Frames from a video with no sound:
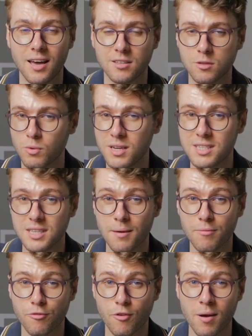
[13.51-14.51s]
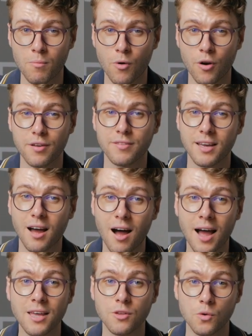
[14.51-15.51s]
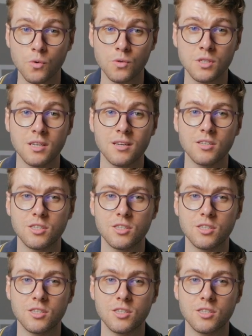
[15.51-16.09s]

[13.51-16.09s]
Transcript: a 3-step framework that I use